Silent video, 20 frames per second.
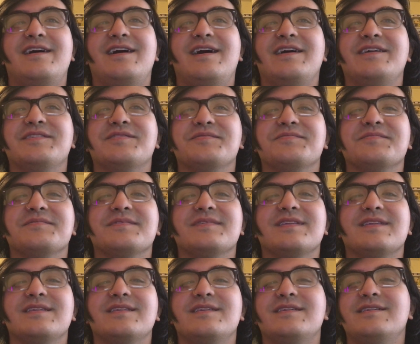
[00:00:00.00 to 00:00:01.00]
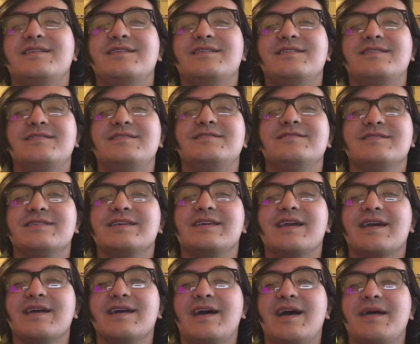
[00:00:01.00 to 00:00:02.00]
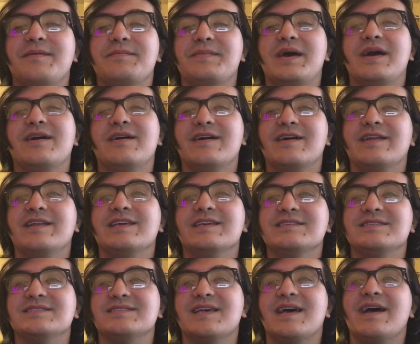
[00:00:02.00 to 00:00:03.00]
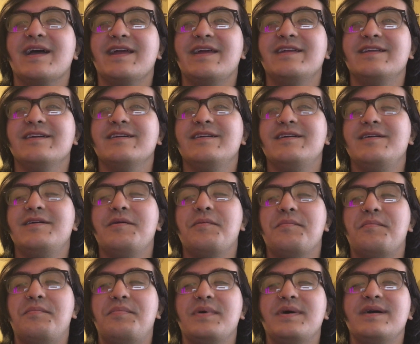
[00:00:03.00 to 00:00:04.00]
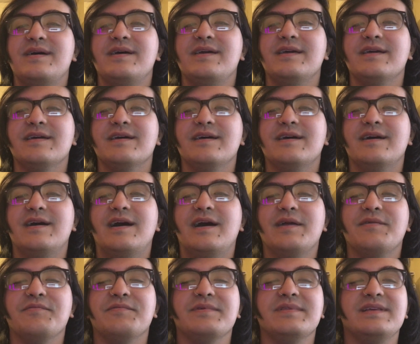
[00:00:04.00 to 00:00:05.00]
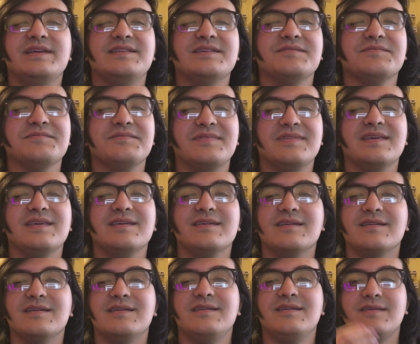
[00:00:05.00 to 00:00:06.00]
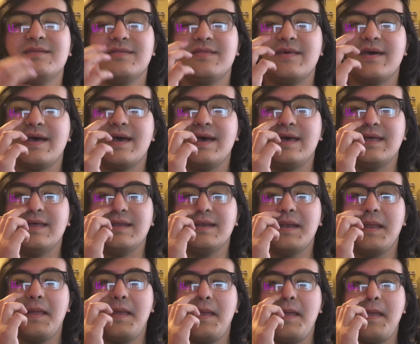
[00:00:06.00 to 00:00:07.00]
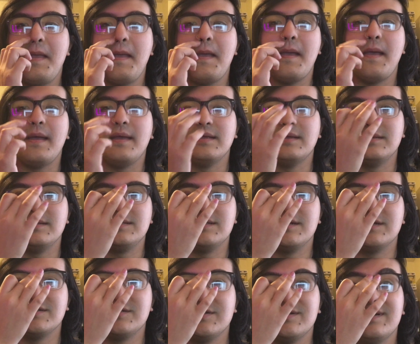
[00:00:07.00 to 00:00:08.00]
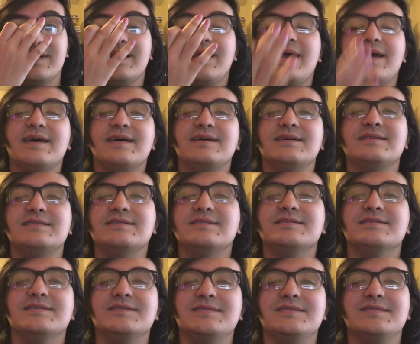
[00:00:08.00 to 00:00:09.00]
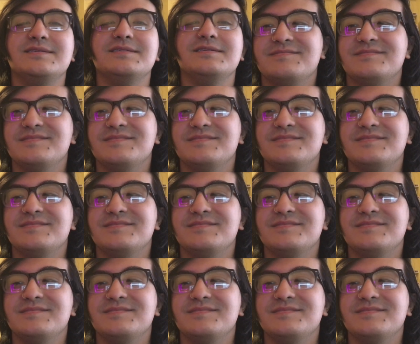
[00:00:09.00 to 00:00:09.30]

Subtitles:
I'm not on his side, but I really don't think that Tasha has